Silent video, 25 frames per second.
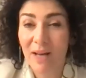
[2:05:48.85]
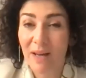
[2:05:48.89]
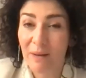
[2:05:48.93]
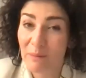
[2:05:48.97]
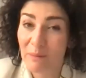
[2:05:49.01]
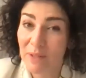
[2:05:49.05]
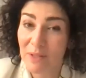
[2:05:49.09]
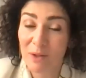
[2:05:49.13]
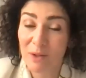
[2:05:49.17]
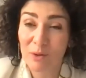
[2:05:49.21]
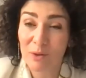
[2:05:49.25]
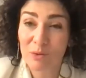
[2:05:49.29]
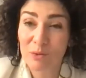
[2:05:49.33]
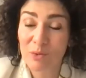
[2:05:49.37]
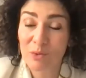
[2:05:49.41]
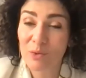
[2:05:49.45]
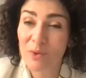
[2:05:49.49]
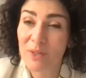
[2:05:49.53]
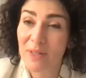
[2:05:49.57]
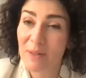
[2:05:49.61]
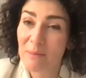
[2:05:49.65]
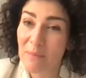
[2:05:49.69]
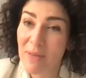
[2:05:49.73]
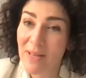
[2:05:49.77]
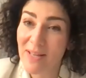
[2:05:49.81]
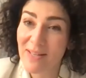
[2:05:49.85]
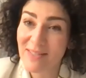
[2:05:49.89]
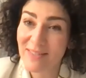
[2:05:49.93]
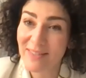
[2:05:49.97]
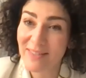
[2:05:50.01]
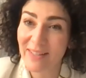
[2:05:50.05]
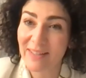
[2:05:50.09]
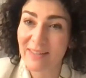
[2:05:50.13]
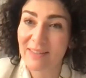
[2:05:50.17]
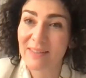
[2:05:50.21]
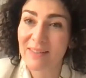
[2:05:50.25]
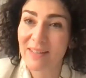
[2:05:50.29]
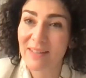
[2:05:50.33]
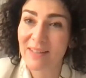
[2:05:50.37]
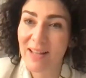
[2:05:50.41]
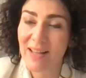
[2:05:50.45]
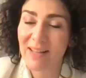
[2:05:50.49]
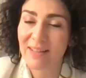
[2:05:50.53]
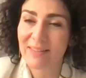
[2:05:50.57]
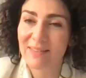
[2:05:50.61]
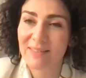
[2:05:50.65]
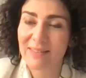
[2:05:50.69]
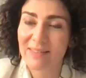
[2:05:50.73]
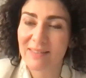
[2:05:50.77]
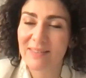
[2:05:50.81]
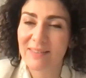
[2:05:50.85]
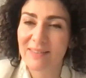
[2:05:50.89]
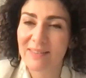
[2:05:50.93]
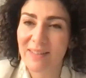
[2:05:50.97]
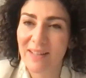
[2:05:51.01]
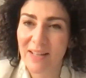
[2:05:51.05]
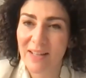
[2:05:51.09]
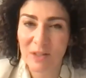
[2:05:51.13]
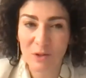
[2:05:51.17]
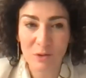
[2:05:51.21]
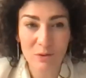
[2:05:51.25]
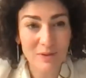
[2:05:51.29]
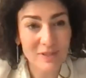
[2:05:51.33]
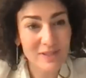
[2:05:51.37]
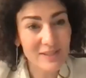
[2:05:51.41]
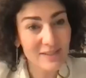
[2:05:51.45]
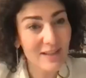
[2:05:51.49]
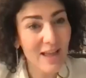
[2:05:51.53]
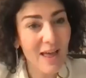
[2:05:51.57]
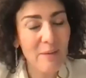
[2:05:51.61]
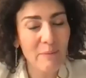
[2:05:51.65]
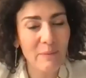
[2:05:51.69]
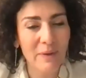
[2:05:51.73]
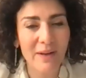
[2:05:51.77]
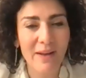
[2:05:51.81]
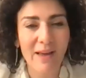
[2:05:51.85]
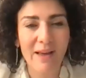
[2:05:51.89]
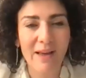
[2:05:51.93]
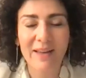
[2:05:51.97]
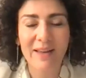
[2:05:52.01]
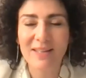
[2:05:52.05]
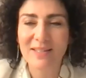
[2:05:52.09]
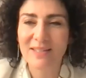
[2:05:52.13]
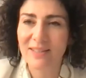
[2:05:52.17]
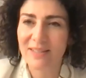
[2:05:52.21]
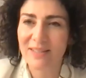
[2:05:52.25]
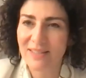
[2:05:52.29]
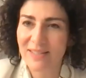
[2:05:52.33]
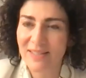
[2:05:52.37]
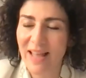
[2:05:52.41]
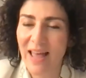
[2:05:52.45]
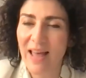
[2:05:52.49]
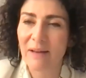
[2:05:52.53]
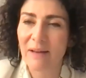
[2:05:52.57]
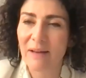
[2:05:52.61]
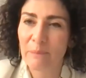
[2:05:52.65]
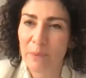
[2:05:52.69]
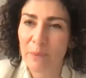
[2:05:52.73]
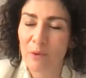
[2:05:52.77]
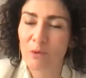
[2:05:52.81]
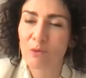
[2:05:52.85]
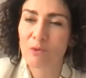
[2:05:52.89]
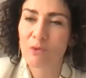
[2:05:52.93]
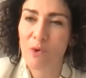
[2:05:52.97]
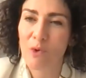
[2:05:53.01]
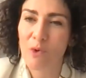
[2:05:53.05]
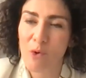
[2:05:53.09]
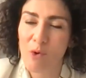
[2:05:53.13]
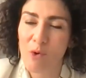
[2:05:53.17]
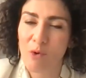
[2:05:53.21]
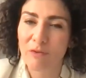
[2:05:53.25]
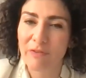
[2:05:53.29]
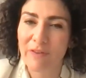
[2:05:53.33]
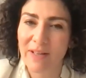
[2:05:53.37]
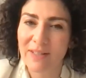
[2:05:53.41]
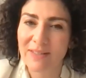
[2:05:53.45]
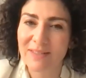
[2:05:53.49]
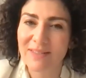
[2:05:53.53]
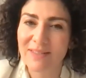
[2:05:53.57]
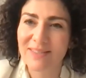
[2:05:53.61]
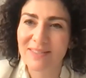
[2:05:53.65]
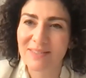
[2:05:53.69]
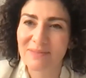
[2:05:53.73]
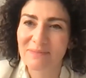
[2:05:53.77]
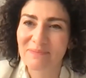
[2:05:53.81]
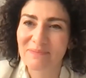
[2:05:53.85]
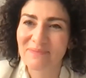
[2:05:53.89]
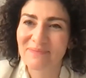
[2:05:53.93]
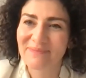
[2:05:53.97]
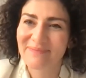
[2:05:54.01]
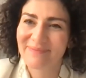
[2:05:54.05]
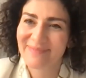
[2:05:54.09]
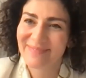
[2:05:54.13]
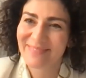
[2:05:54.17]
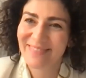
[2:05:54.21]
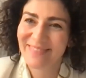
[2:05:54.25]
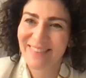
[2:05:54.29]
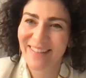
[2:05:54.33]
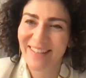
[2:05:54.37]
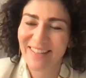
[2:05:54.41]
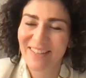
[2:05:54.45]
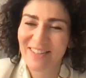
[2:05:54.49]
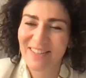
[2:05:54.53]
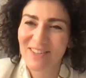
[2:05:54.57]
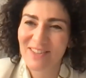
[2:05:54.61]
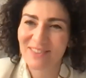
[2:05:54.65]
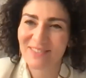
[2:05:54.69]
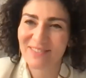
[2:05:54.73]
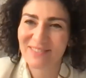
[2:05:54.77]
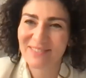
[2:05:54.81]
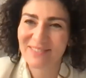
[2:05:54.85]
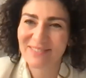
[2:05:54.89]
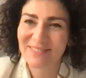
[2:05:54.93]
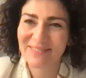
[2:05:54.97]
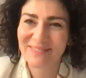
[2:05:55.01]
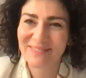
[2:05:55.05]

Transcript: I mean, you're truly amazing, and your stamina is an example for all of us. Thank you.